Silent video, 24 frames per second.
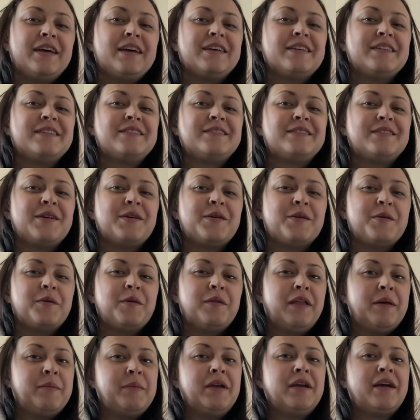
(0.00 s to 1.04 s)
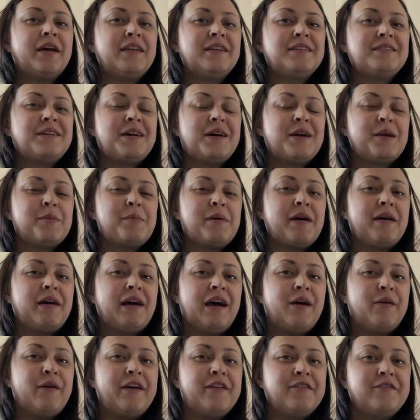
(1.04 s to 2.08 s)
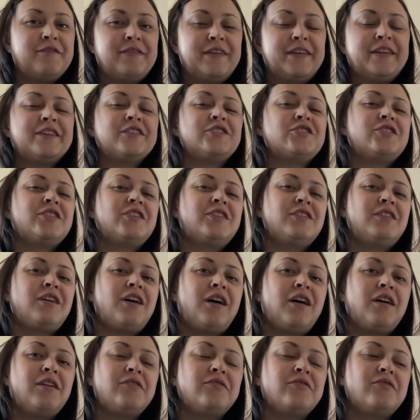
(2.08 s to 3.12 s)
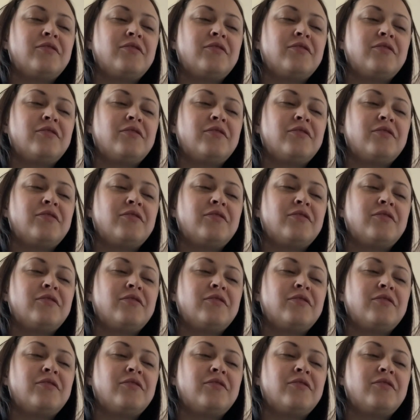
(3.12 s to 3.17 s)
So let me kind of talk about how I finished her off.